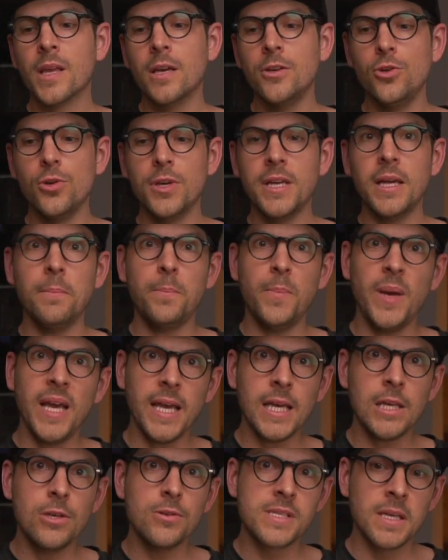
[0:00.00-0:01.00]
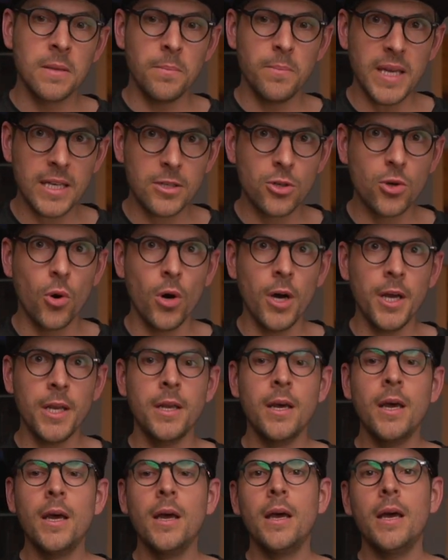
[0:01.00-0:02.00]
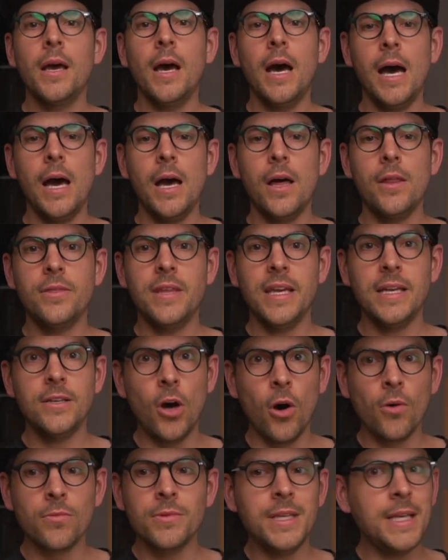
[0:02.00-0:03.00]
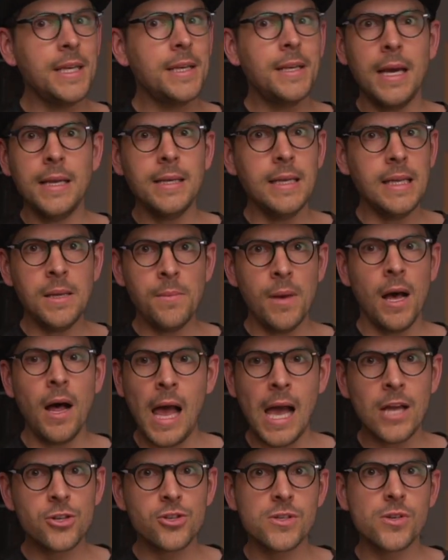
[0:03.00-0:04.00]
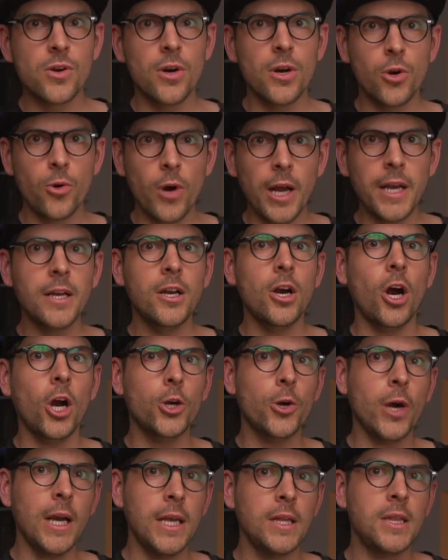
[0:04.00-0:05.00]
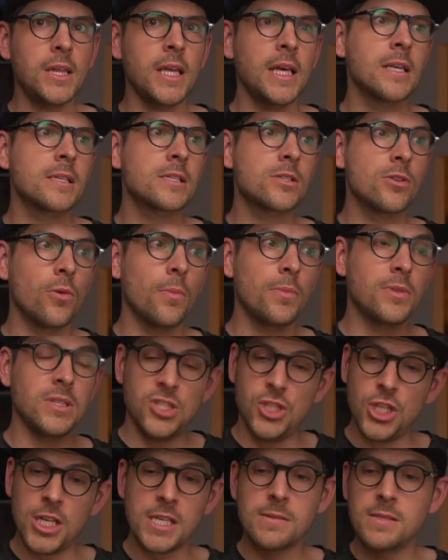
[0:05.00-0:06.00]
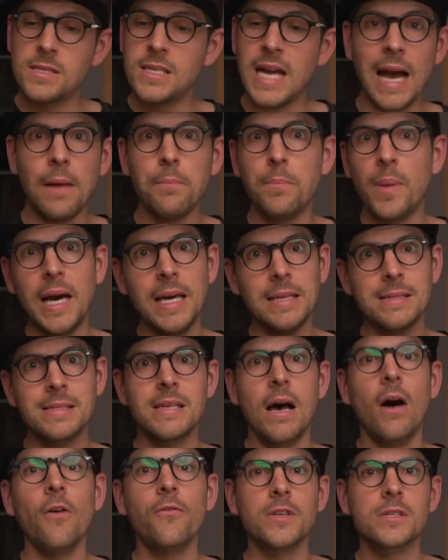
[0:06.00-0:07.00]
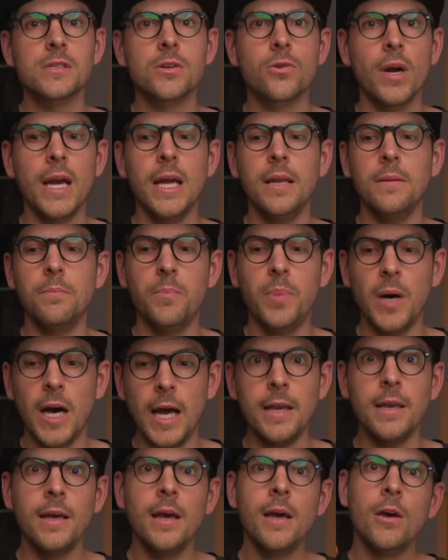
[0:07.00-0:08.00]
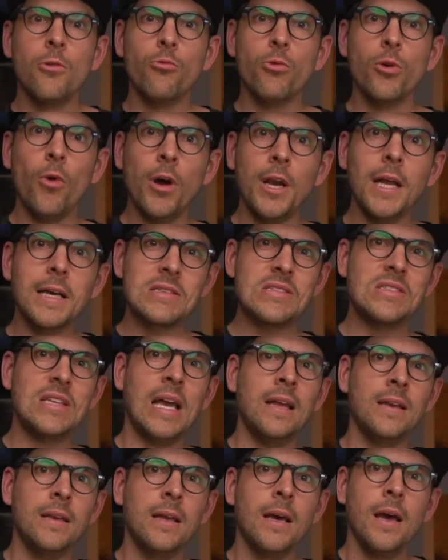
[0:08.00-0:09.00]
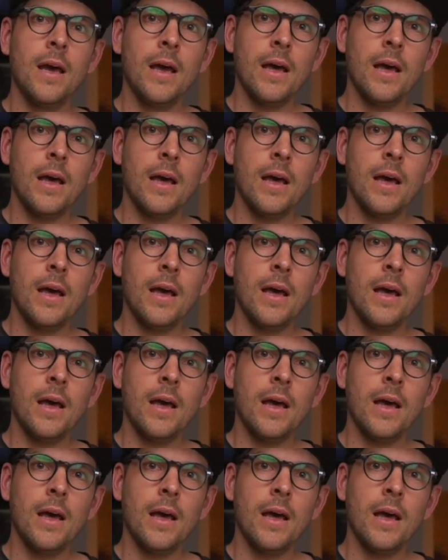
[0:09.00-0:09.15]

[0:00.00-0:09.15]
You can pay using Bitcoin. Uh, they don't need an email address or a credit card or anything. So just that by itself is great. But we want to extend